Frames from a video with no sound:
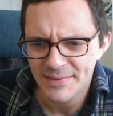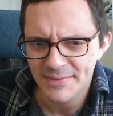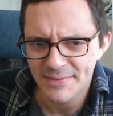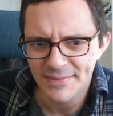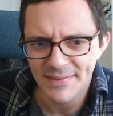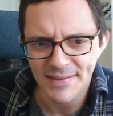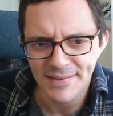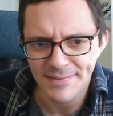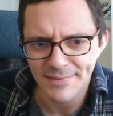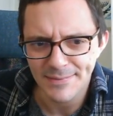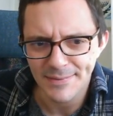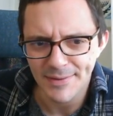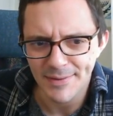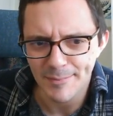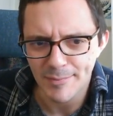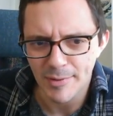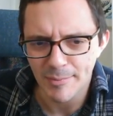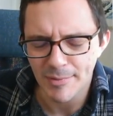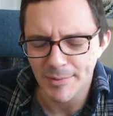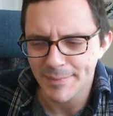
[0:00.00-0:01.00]
That's
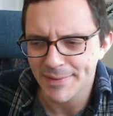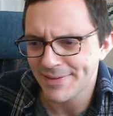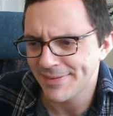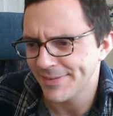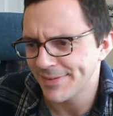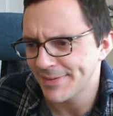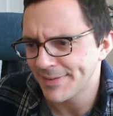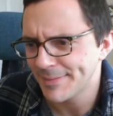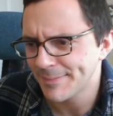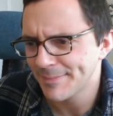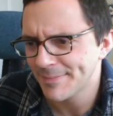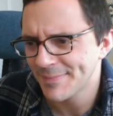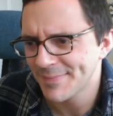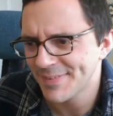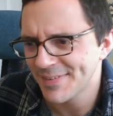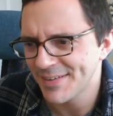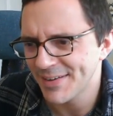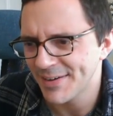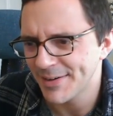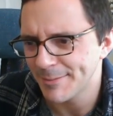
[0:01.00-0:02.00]
problematic,
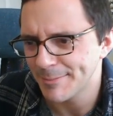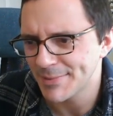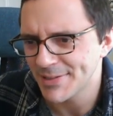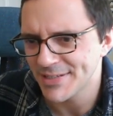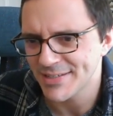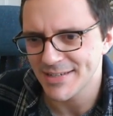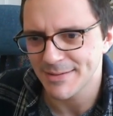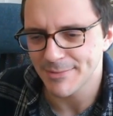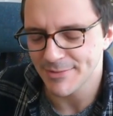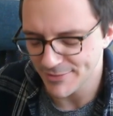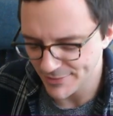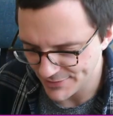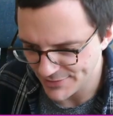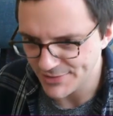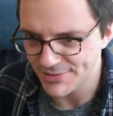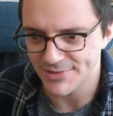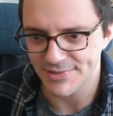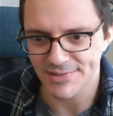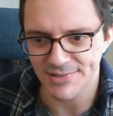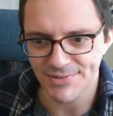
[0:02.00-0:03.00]
because now we've got 2
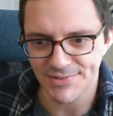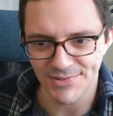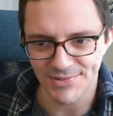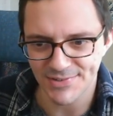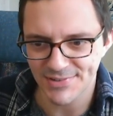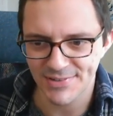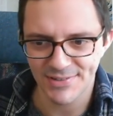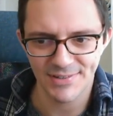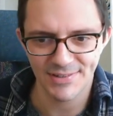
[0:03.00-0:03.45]
solutions.